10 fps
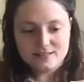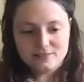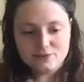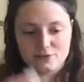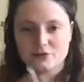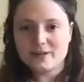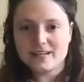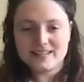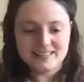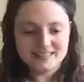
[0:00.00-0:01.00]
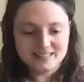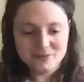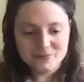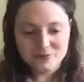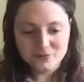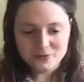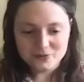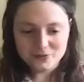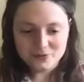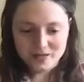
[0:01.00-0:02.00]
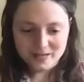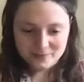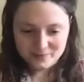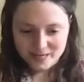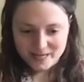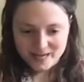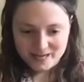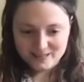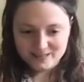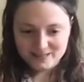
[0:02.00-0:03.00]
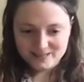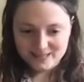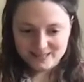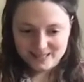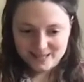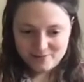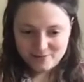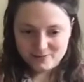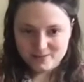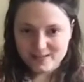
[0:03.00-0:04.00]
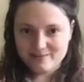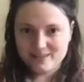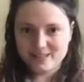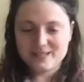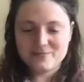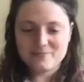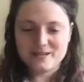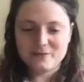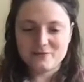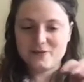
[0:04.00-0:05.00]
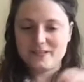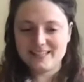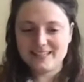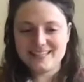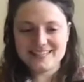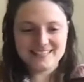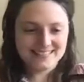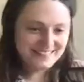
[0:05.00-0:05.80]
Frustrating. I hope no one's frustrated by now and that everyone's having a bit of fun at least.